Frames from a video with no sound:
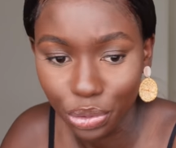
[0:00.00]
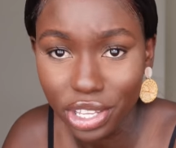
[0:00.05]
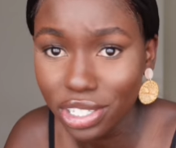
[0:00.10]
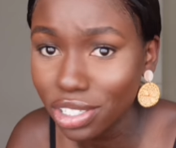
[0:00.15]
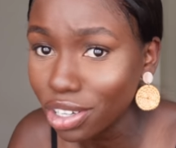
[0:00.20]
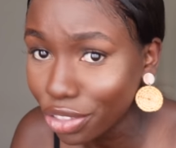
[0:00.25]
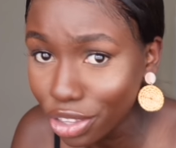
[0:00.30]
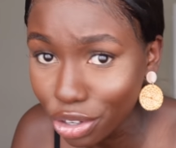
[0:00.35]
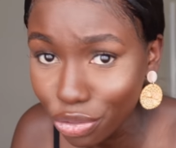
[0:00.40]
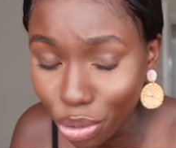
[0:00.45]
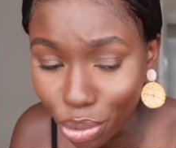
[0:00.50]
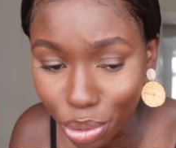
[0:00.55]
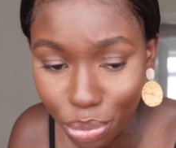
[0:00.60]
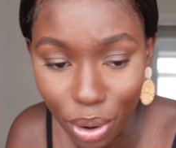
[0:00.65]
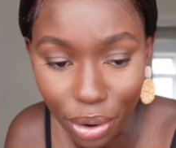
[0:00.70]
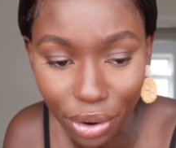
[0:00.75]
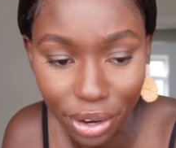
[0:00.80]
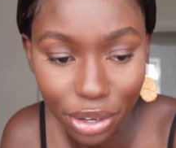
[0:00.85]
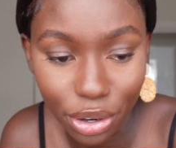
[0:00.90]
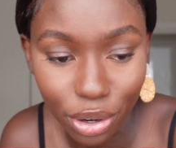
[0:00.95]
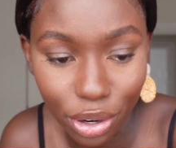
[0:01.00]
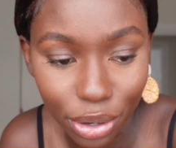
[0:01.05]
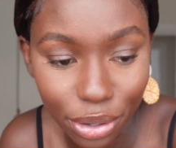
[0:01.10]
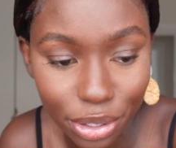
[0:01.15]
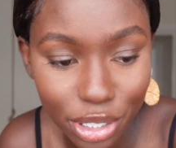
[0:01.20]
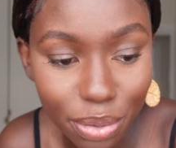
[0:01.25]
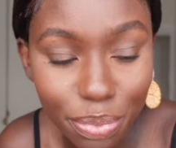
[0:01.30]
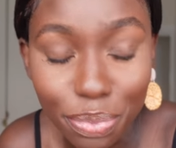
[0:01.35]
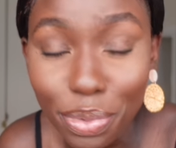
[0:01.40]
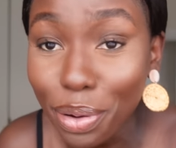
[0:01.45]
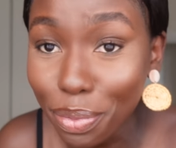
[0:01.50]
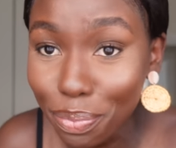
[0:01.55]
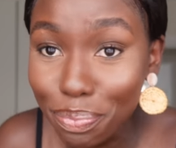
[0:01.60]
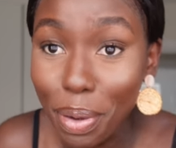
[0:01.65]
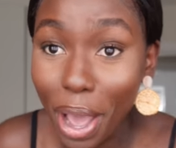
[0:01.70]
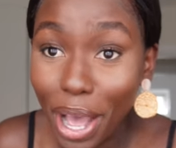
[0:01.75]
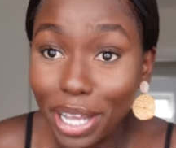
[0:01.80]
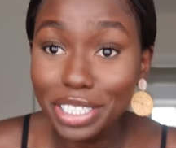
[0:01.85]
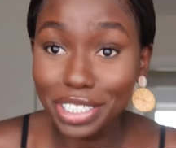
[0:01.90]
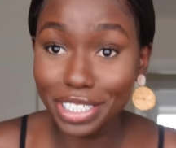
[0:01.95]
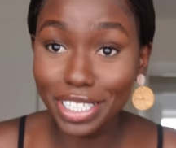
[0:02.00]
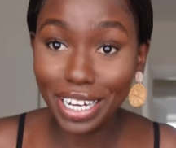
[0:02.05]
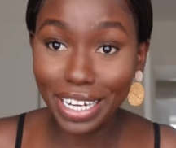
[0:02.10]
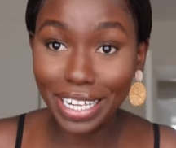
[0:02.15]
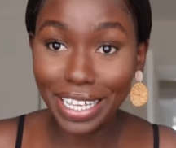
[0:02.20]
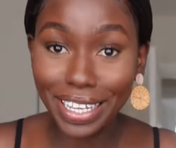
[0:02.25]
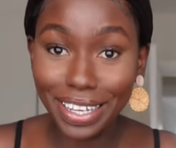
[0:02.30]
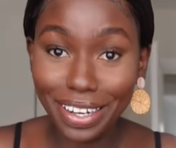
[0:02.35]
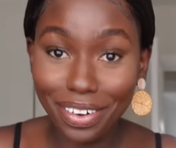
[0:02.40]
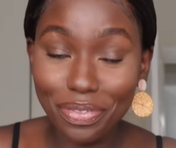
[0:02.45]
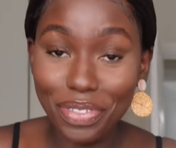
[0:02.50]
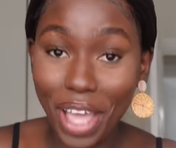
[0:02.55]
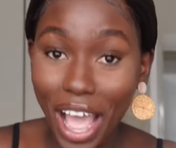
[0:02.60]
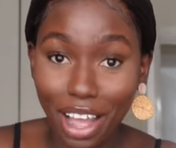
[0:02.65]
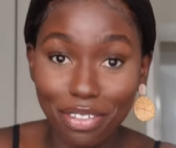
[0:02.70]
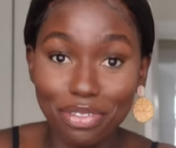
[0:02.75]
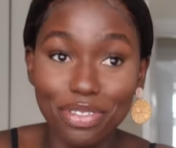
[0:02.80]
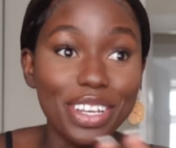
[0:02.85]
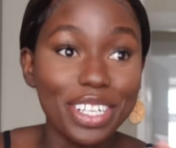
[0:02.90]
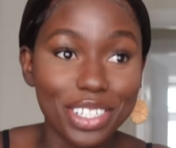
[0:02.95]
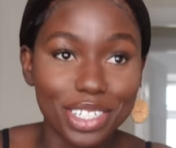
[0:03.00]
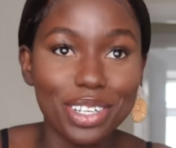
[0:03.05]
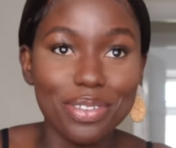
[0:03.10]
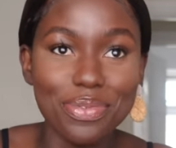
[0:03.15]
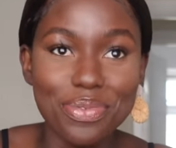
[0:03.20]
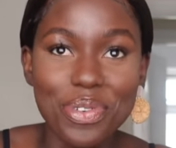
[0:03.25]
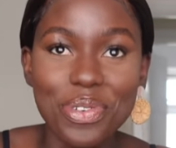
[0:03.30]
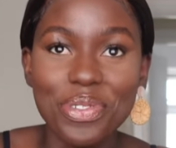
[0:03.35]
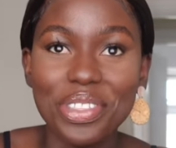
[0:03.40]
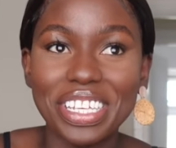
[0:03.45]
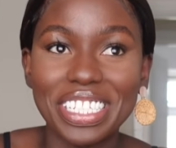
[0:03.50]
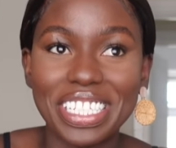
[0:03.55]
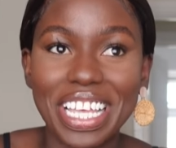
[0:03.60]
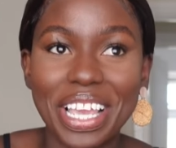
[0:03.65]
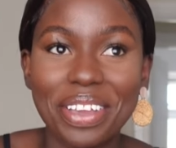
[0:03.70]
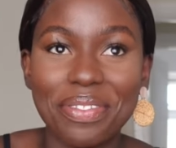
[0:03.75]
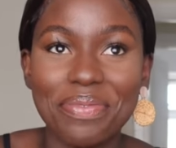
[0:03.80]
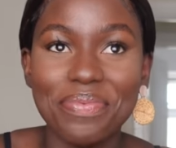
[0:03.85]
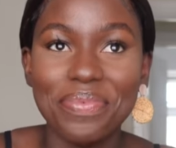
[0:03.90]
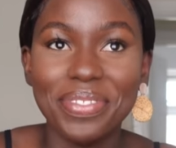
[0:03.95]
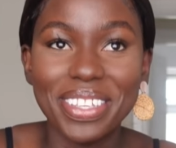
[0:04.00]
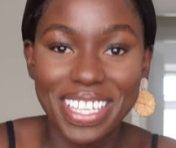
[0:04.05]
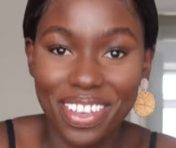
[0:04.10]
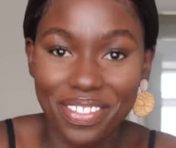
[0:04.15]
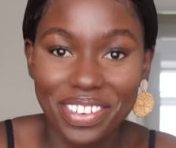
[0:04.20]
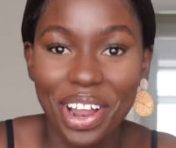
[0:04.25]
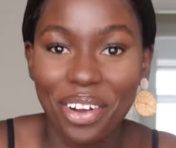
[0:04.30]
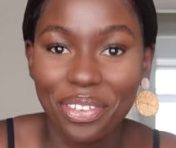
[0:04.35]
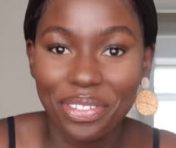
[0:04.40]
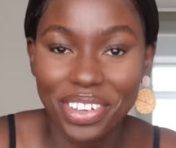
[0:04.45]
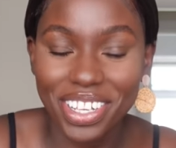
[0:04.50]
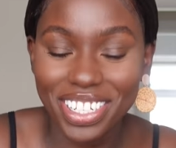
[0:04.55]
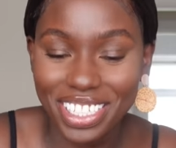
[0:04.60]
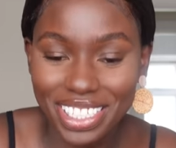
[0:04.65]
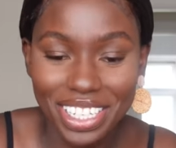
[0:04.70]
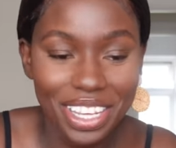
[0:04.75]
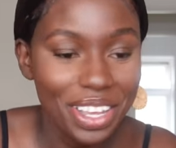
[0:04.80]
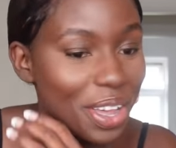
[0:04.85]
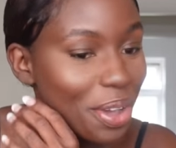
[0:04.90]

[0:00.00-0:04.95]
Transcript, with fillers: There's nothing wrong with wearing your clothes, but personally, I've literally worn the same 7 outfits